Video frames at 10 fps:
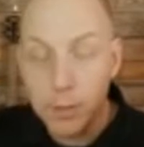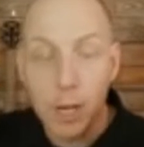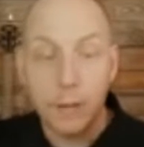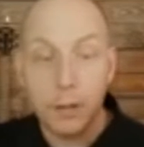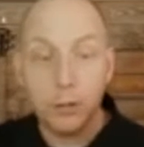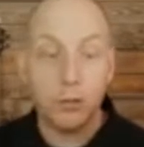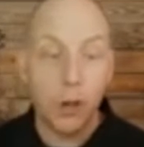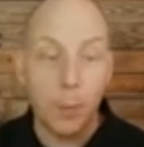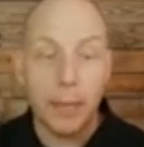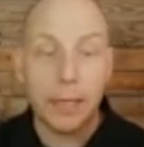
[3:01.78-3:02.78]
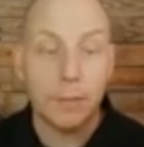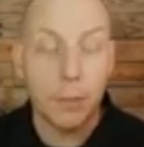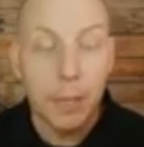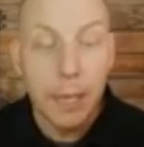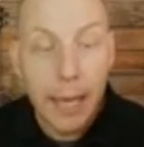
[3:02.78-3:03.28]
of all, there's so many of
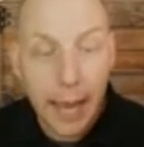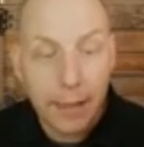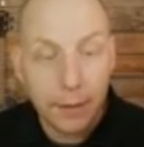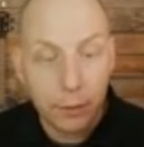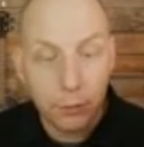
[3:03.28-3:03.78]
them and they're